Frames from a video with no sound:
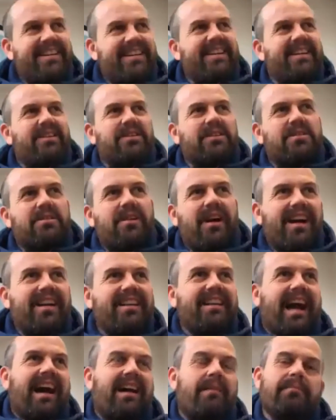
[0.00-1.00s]
know, so I
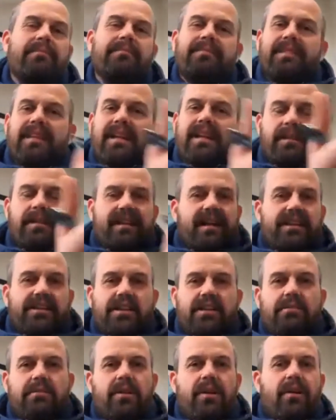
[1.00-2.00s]
mean, as
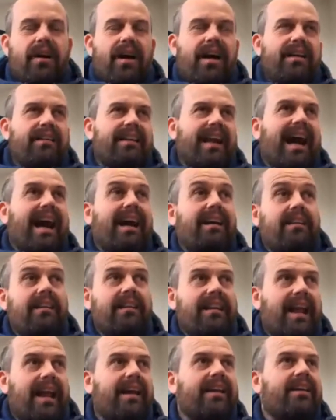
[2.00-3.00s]
you know, I
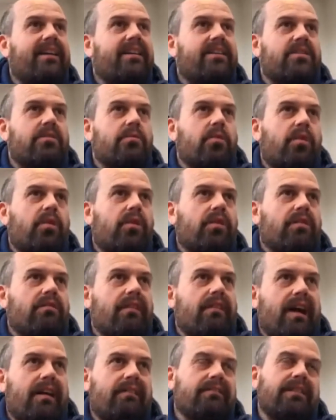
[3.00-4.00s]
like to walk
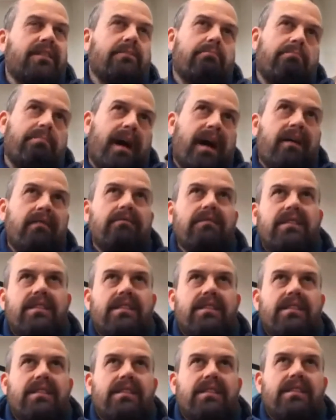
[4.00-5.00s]
around about
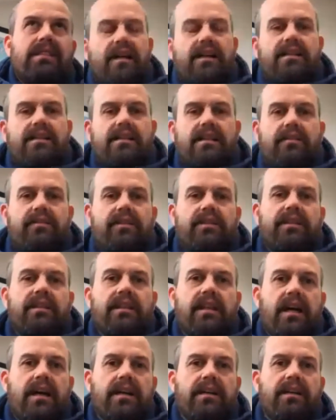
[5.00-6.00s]
79
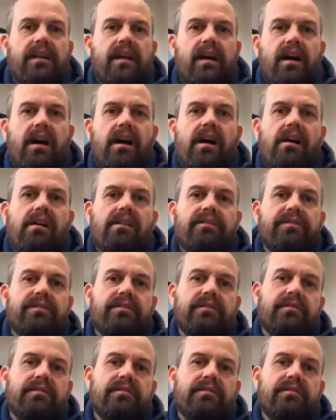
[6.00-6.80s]
and a half.